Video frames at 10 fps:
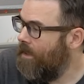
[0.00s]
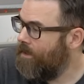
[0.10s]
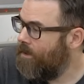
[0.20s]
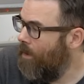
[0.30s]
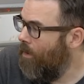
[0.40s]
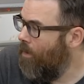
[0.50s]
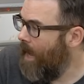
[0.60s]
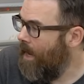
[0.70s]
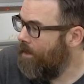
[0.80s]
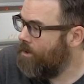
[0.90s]
let's go
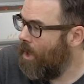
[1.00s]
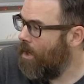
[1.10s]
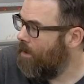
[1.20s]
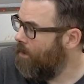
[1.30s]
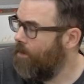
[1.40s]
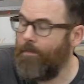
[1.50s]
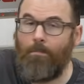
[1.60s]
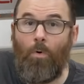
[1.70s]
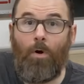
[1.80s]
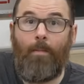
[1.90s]
and talk a little
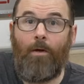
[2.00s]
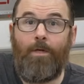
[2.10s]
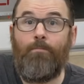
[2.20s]
bit more about